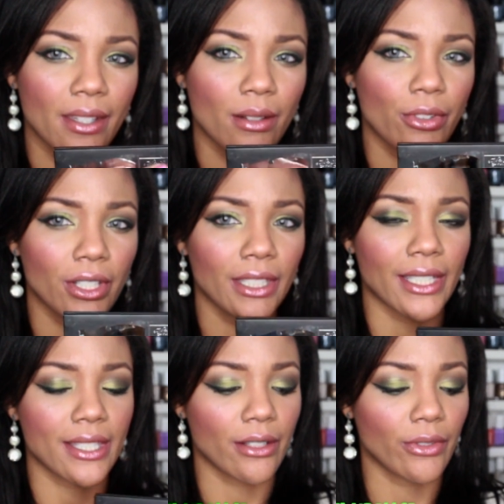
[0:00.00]
Oh, really
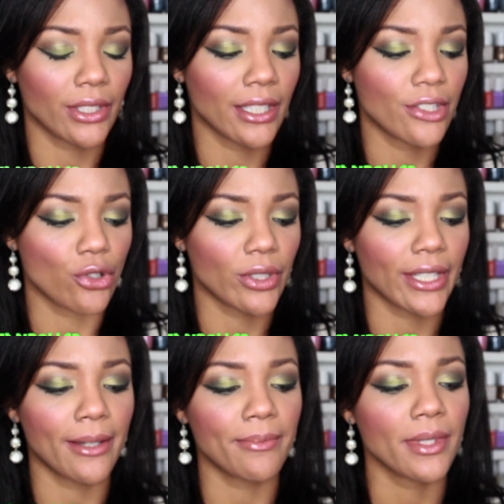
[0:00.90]
nice. I really enjoy
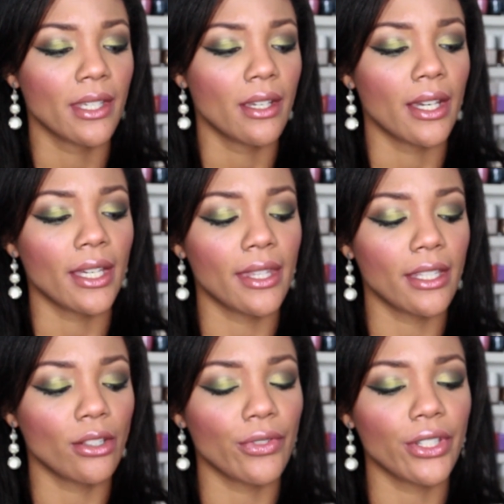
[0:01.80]
that. And
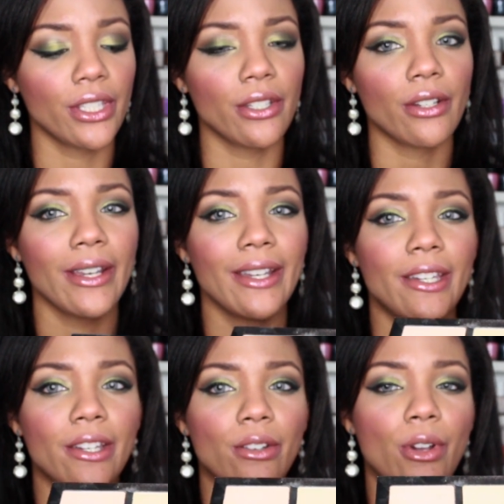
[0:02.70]
then over here
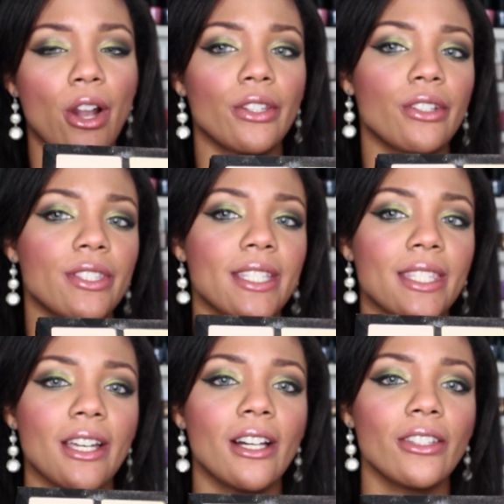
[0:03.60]
are the
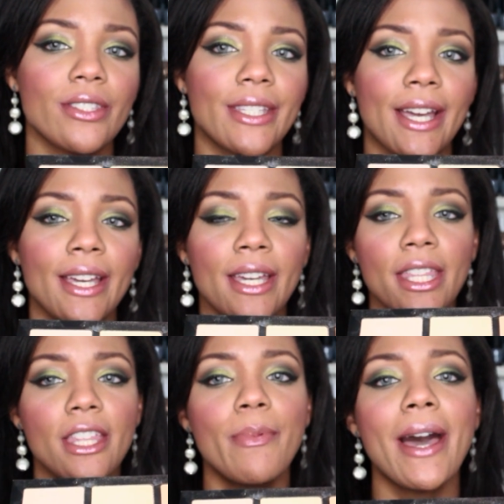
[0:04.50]
6 colors that
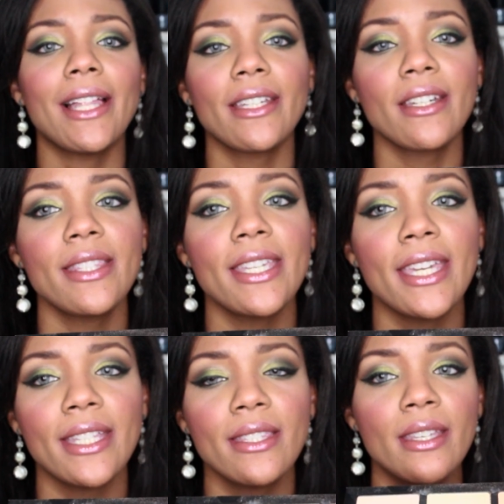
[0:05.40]
the palette
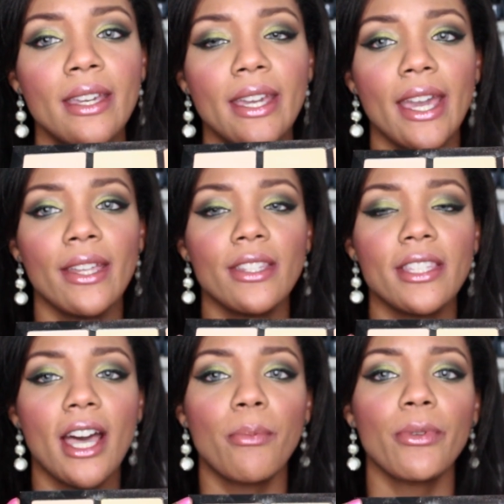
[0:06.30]
contains. And the
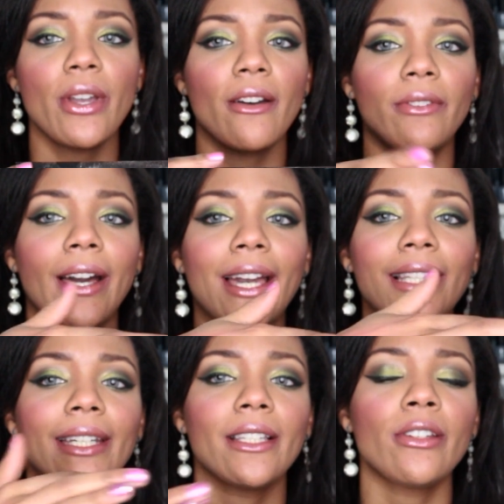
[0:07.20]
top you have the
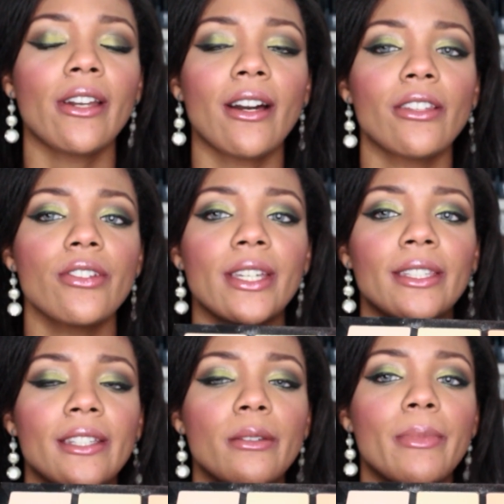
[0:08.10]
highlighting colors,
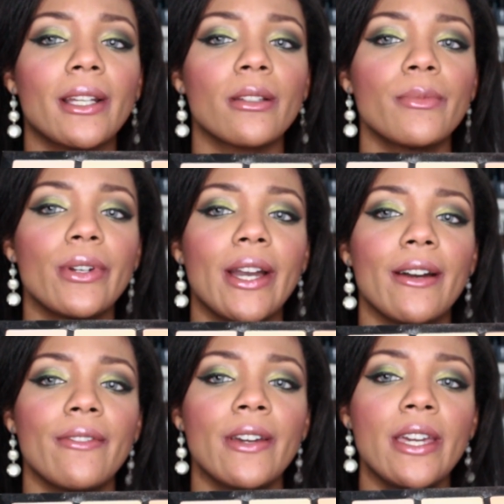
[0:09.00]
and on the bottom you
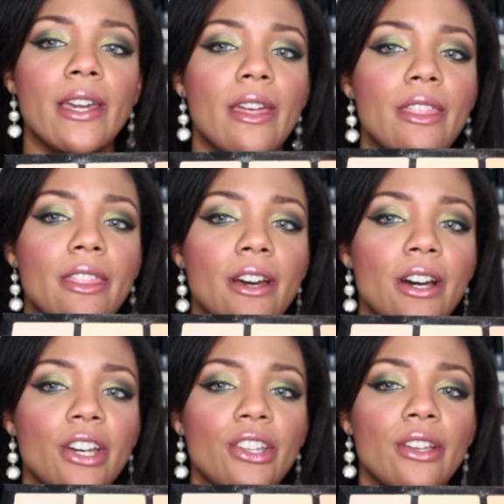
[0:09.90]
have
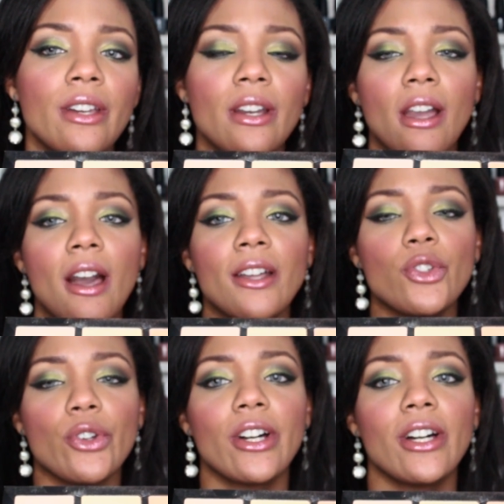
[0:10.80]
the contour